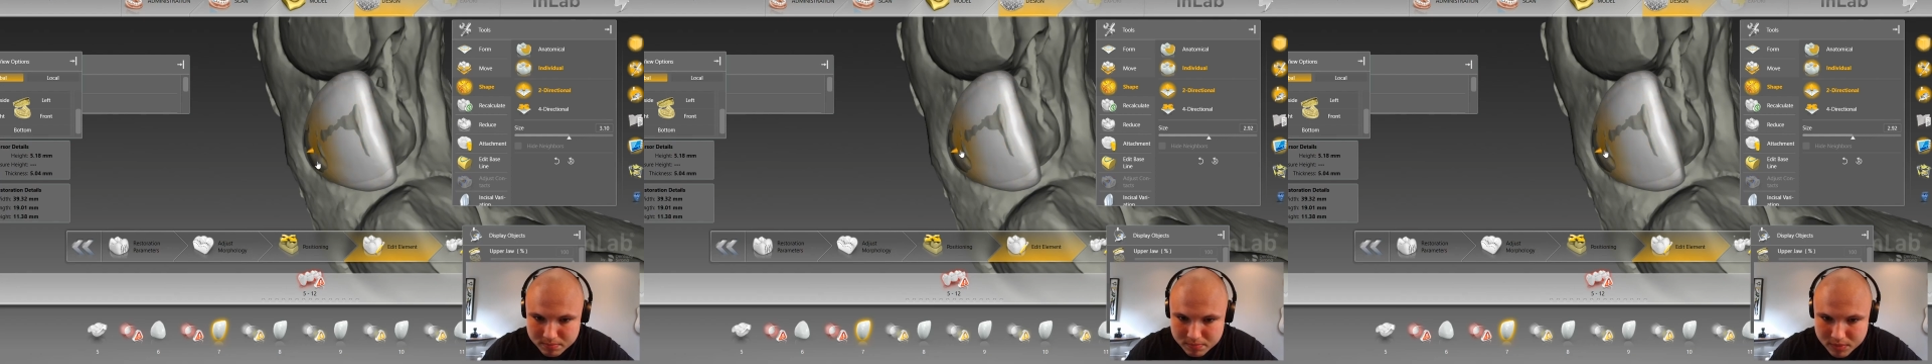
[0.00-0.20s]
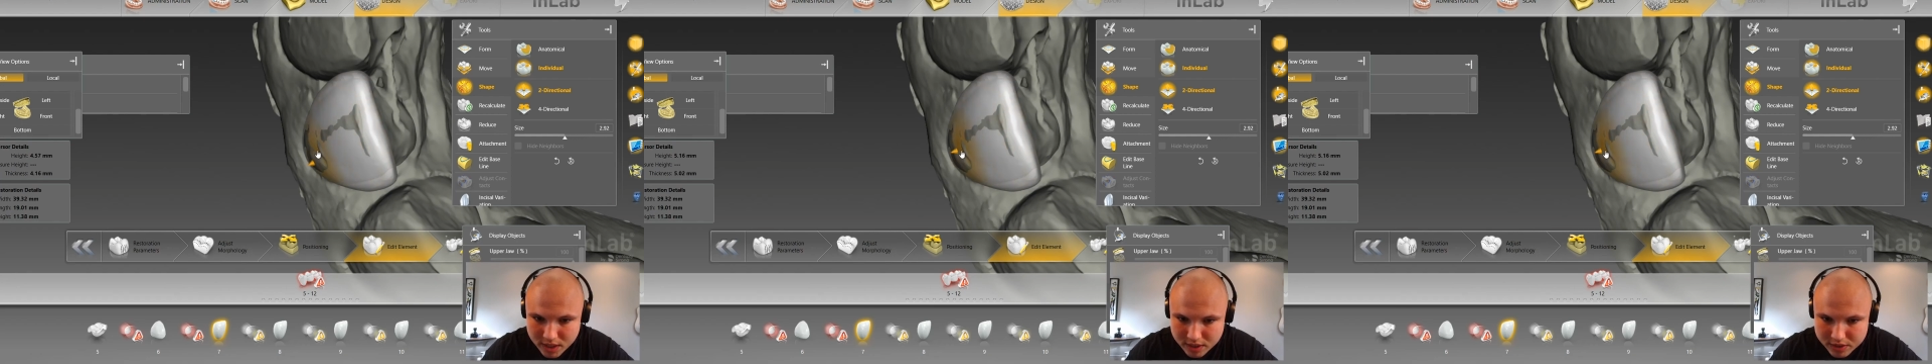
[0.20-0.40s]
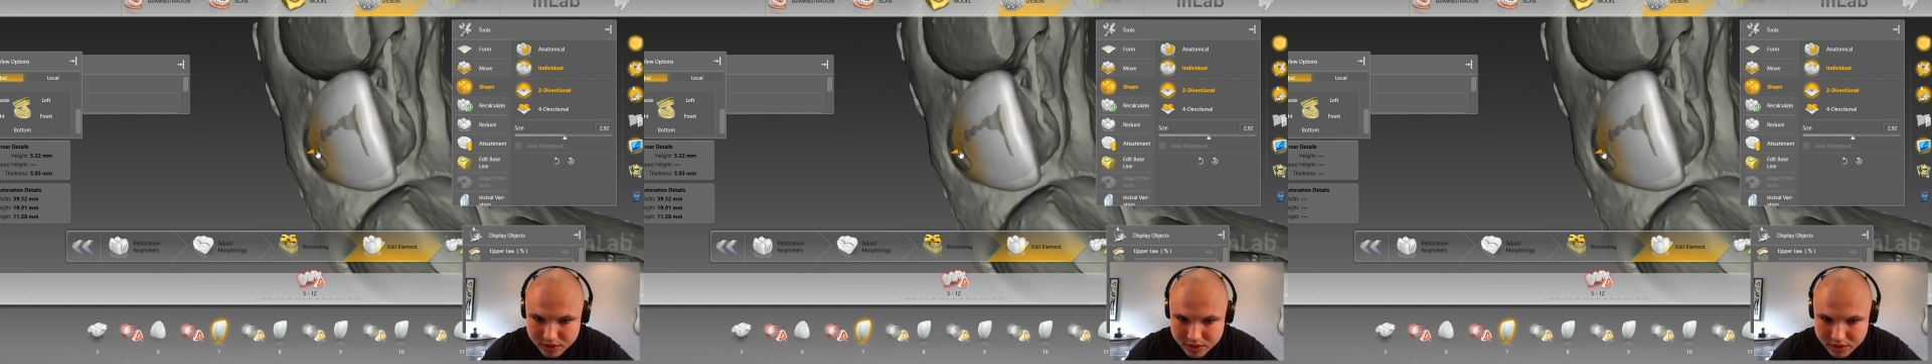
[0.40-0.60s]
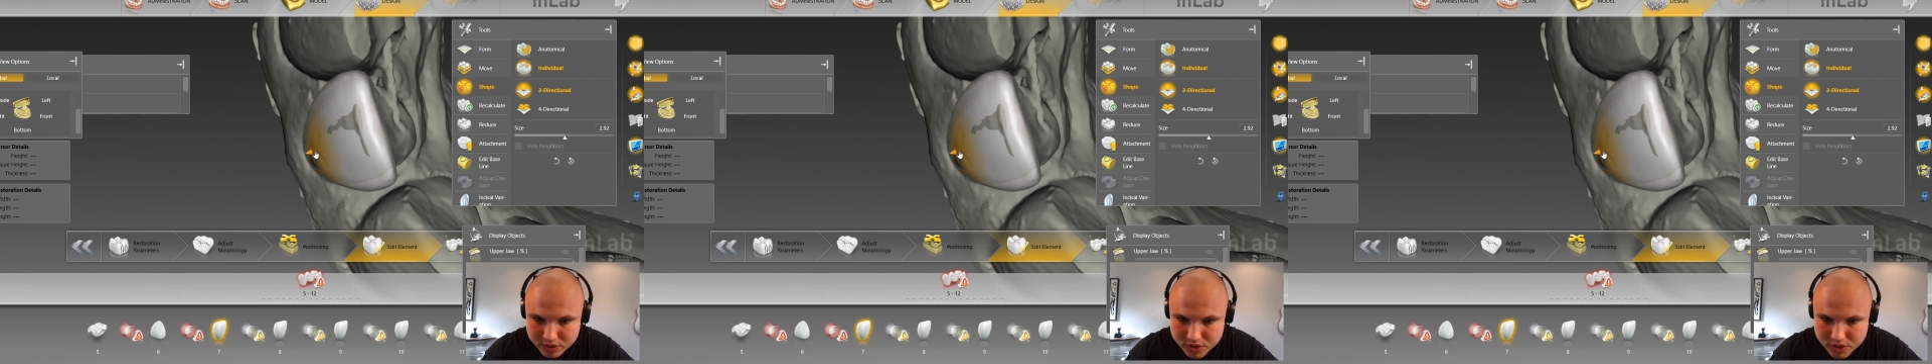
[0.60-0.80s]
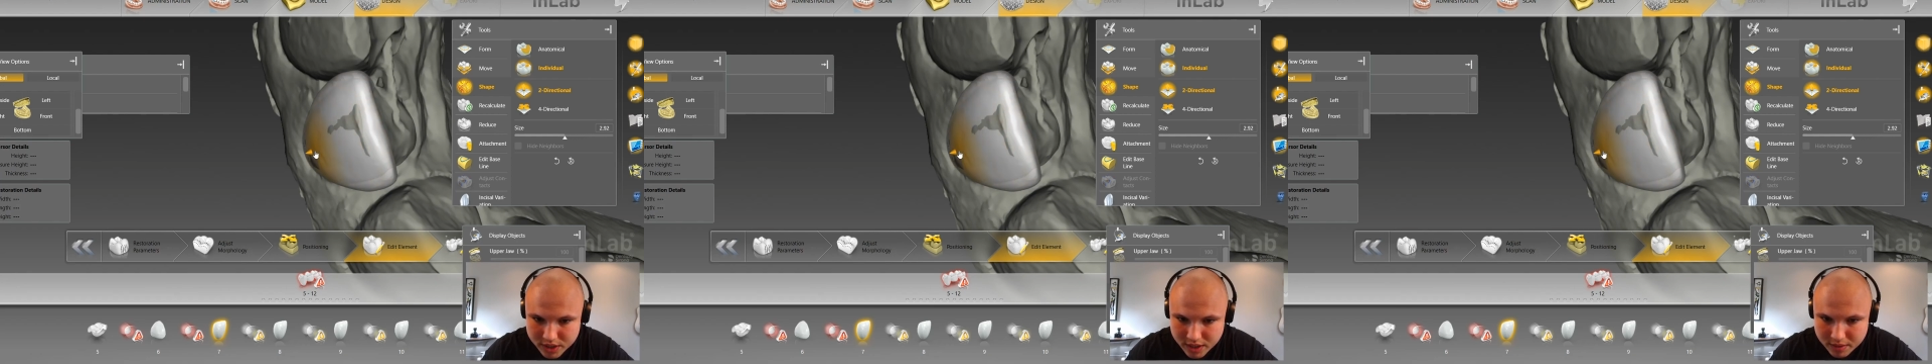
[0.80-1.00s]
doctor
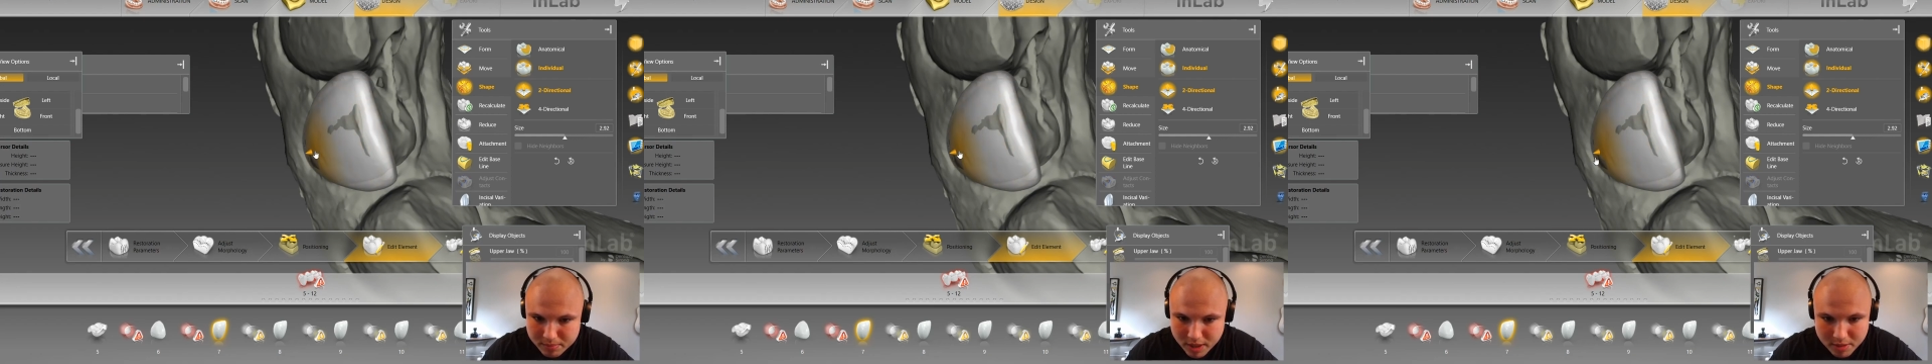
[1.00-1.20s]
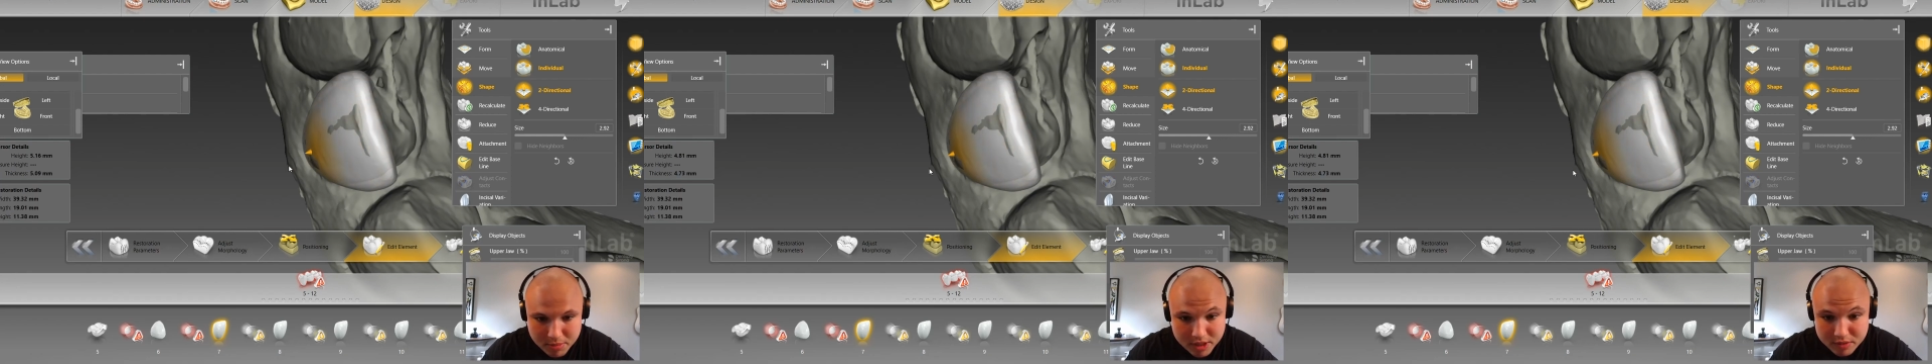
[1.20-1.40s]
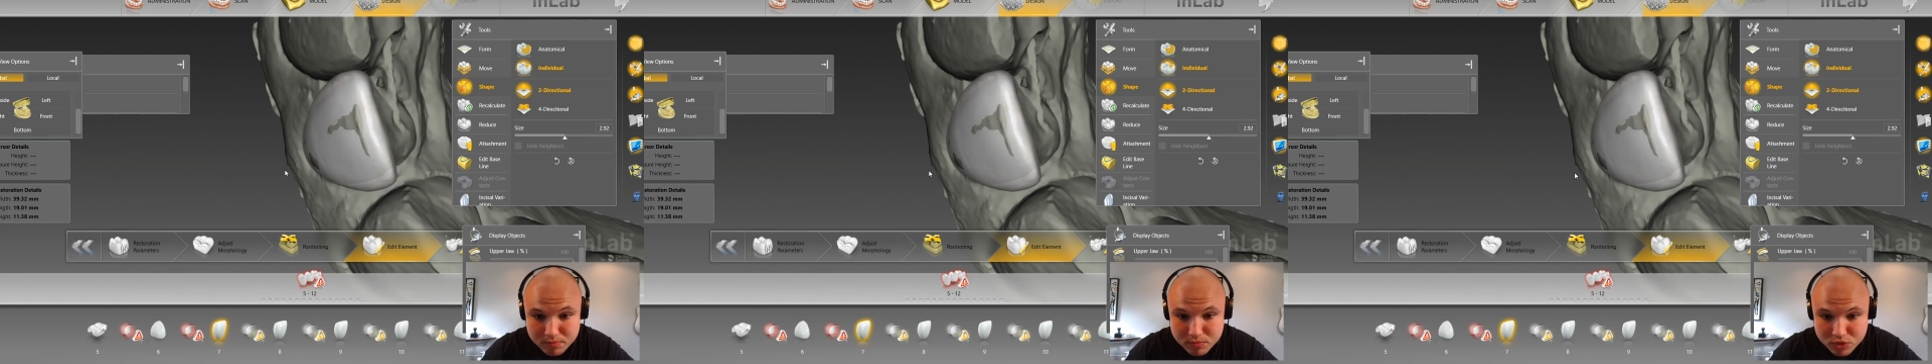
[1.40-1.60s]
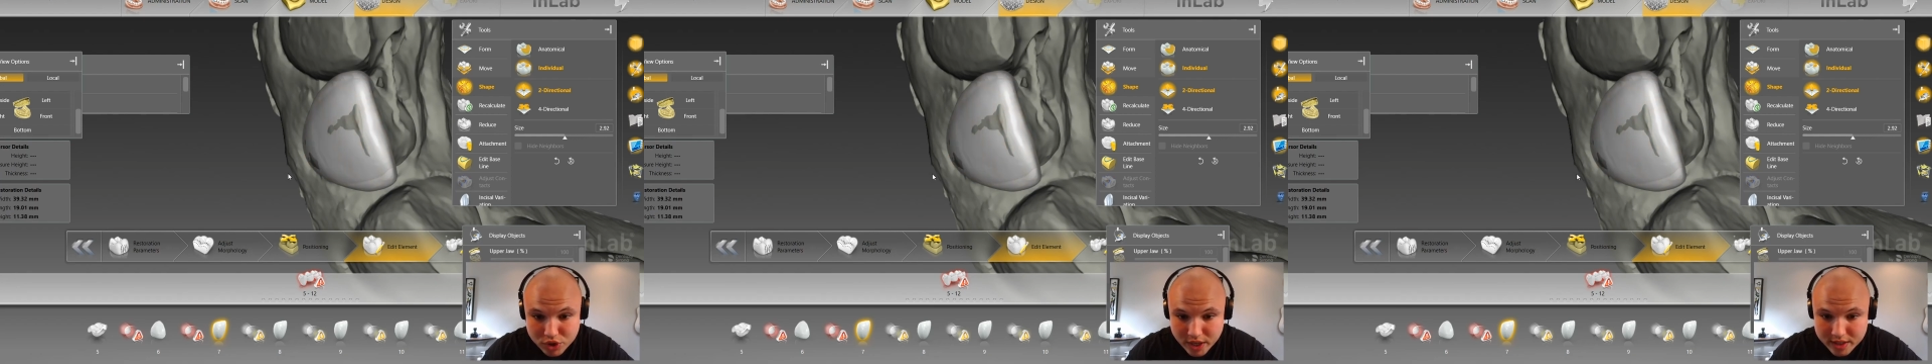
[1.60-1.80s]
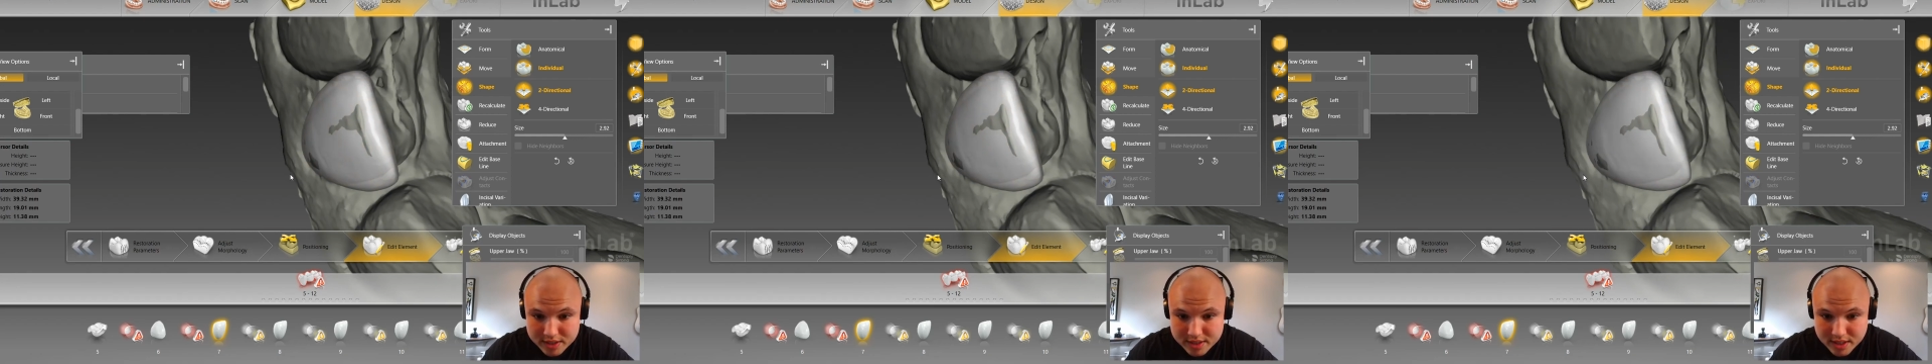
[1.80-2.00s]
goes to maybe
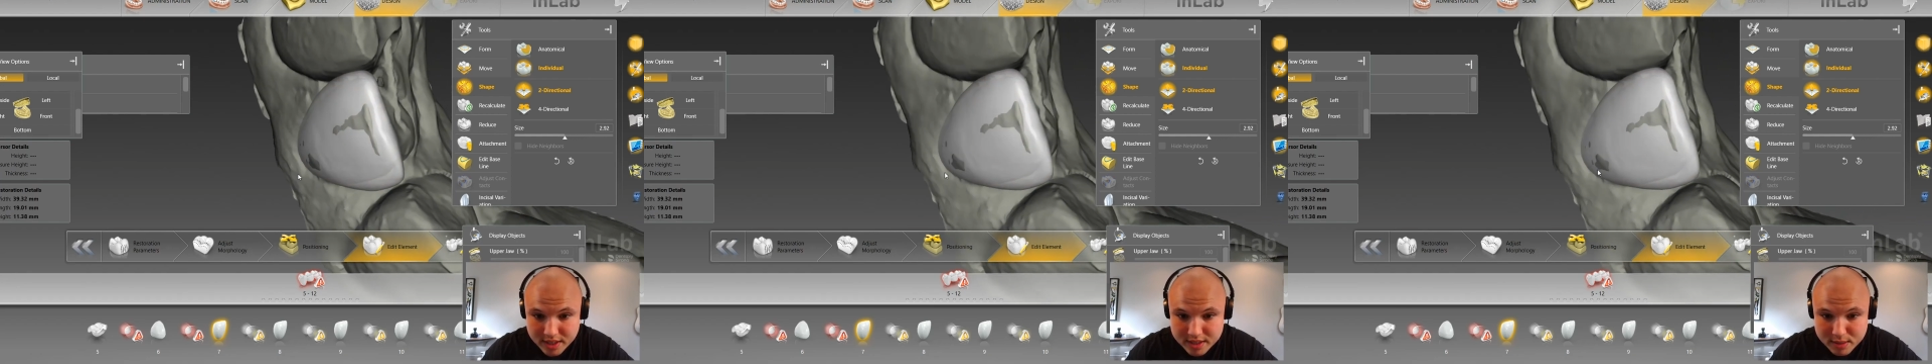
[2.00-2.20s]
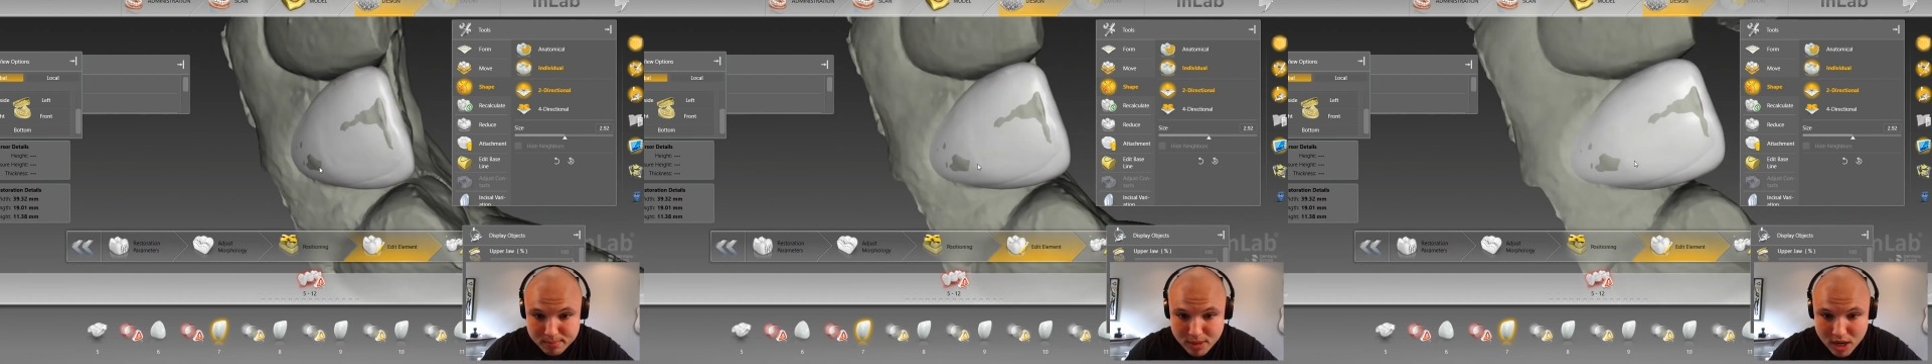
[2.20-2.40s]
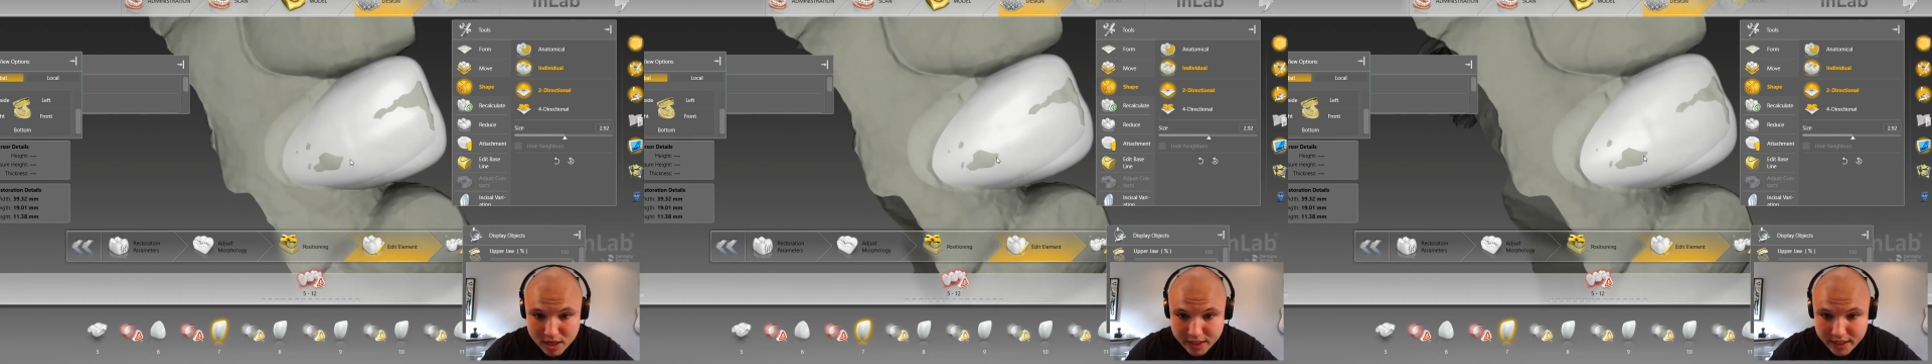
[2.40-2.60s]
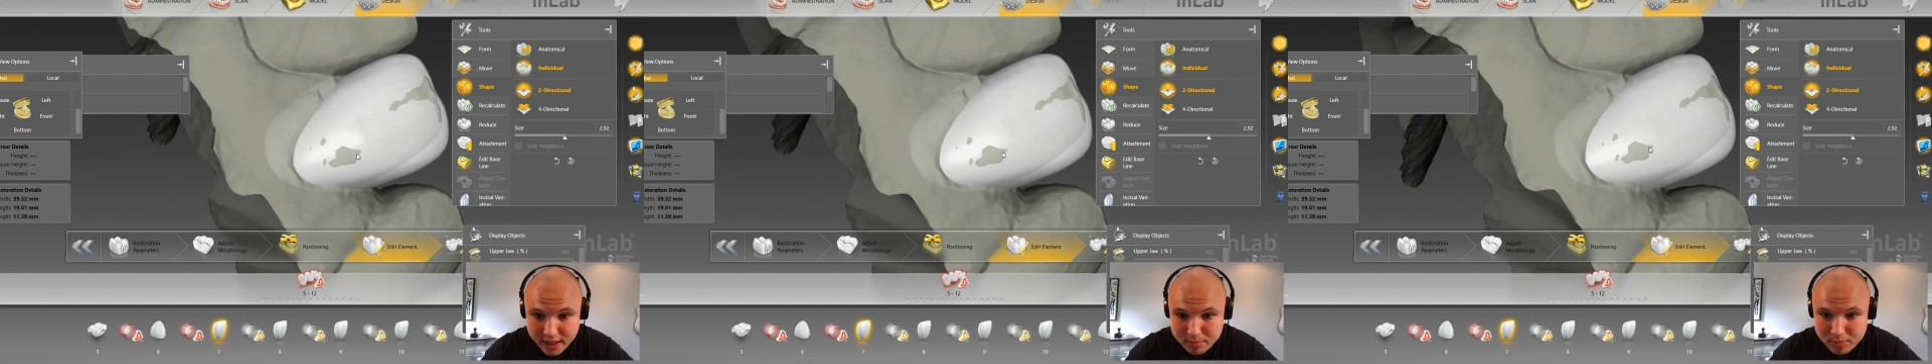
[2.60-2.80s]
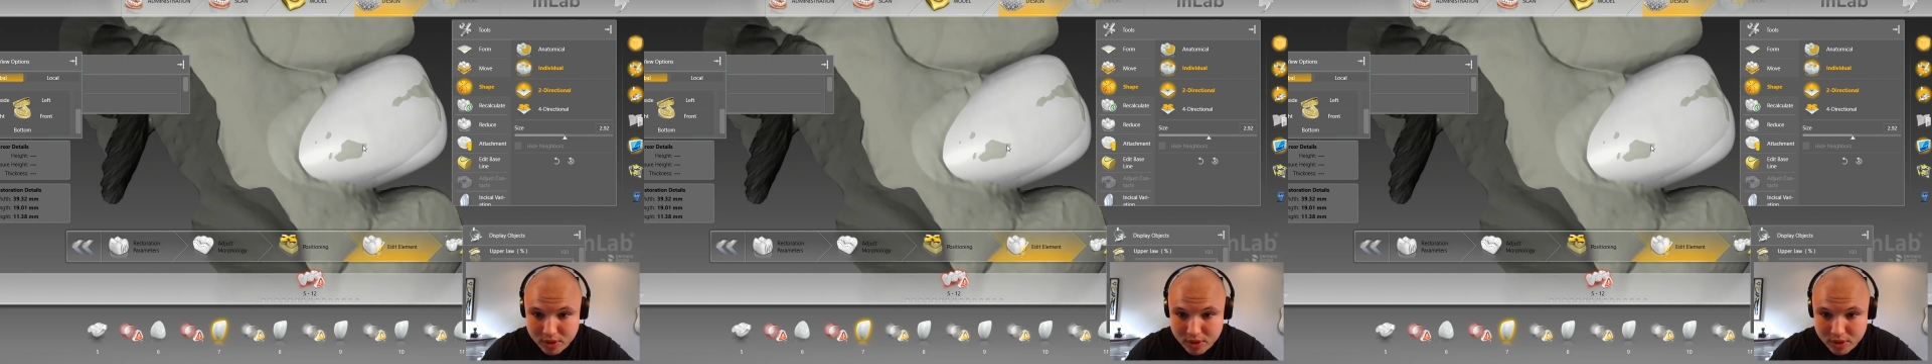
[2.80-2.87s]
try this in as a mock-up.